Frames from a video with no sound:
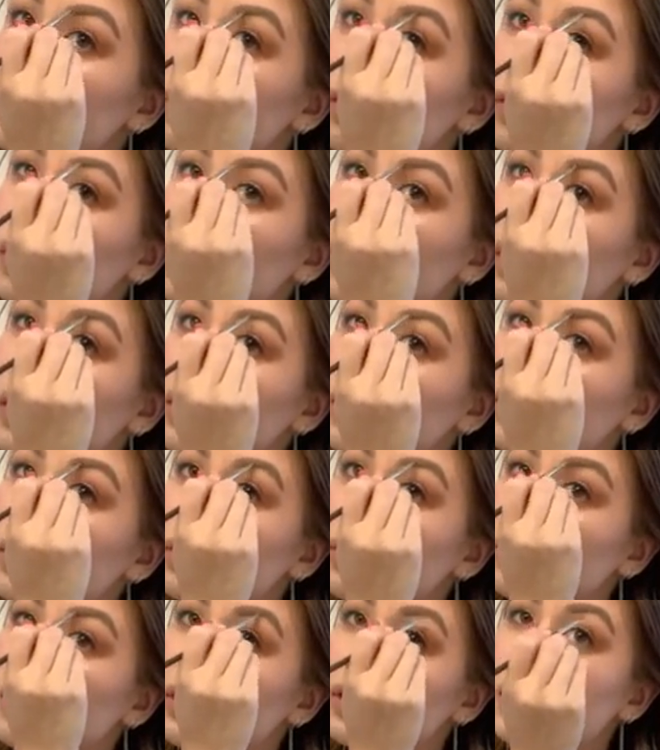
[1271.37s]
I do like to keep
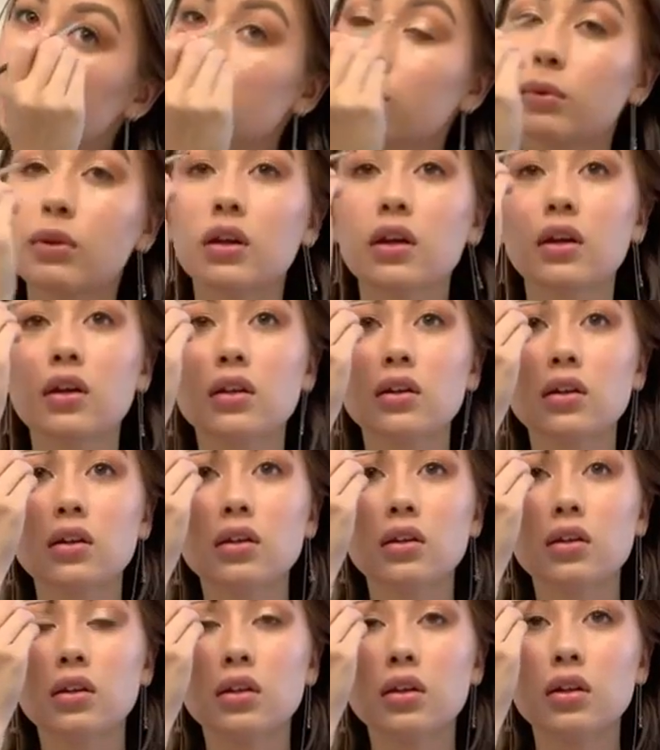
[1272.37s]
that
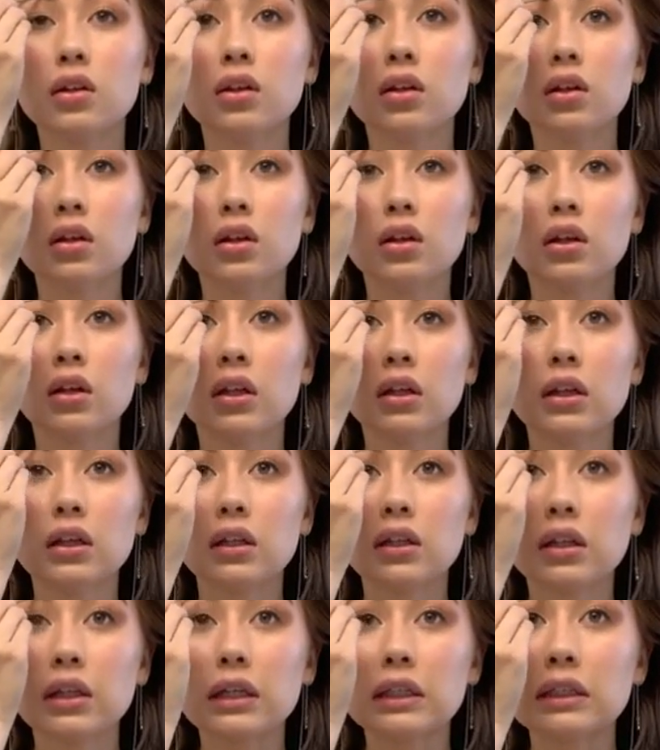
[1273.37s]
like
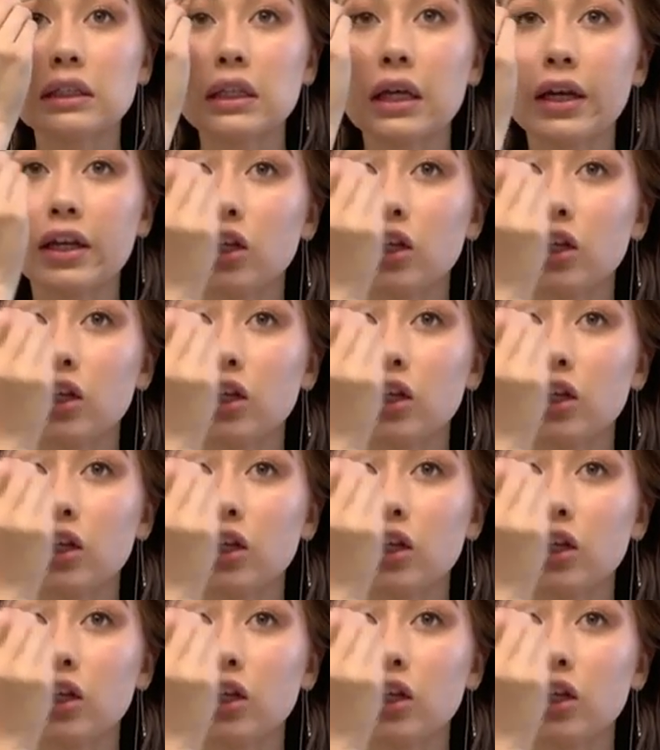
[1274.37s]
lighter.